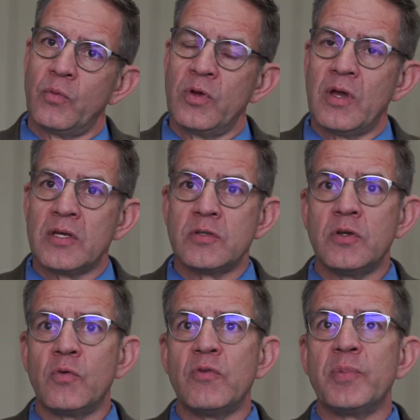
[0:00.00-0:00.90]
we, as you
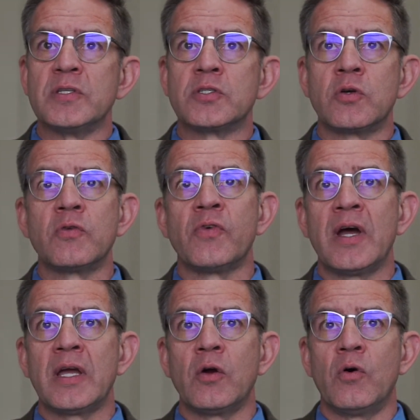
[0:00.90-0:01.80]
know, we've been
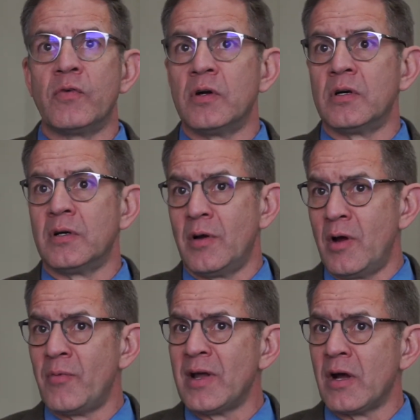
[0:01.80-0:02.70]
certifying over uh,
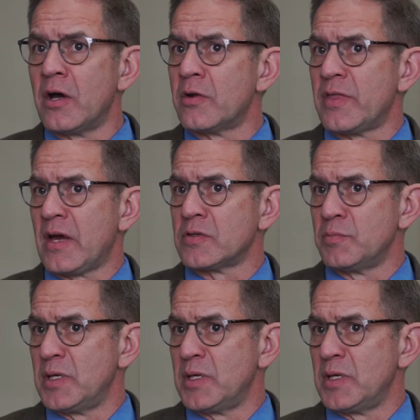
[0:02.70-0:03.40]
around 100,000